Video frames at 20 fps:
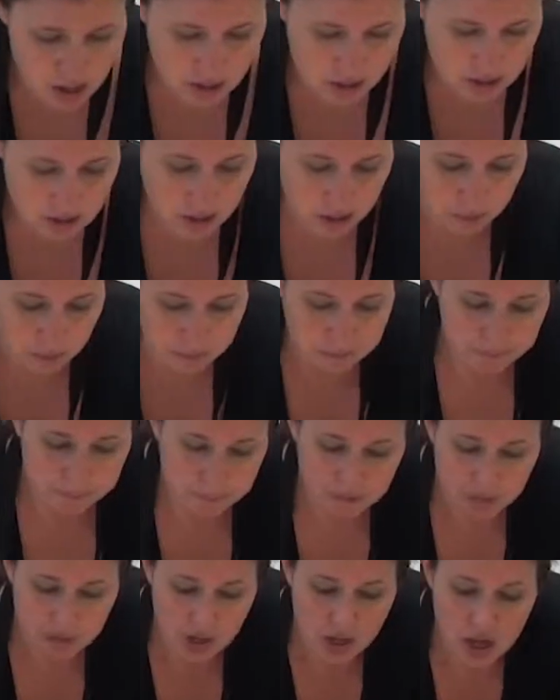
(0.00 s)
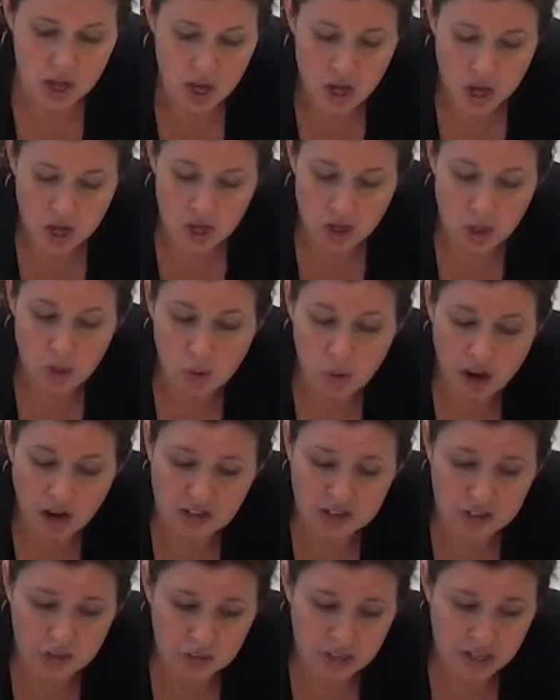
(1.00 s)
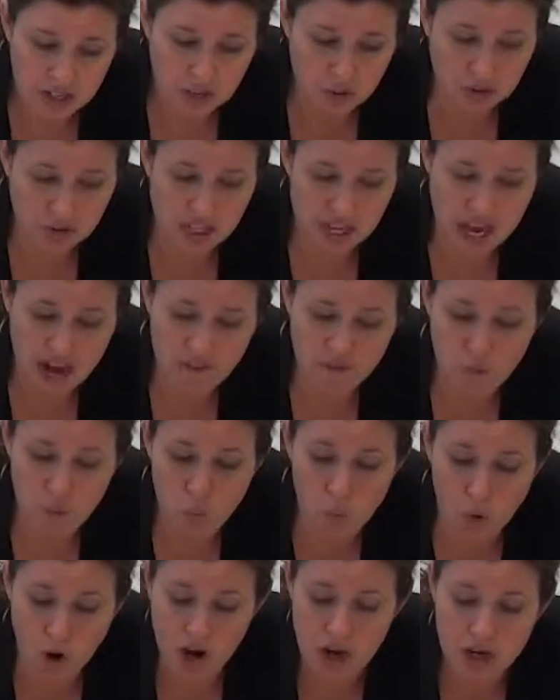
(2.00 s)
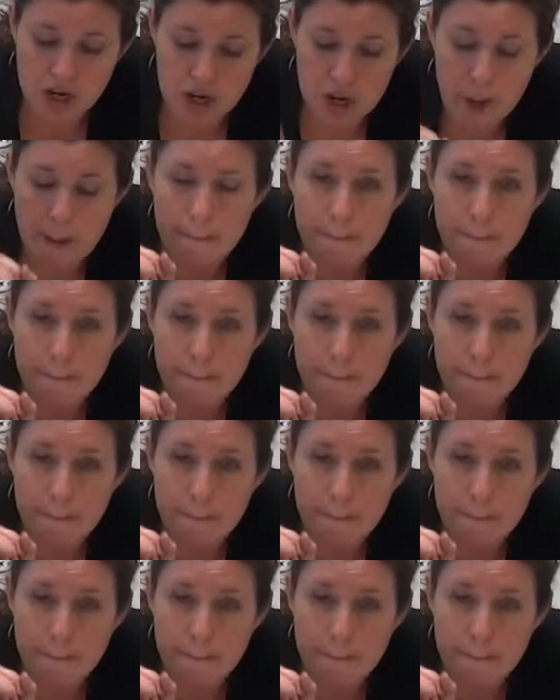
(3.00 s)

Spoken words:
So you also can only have one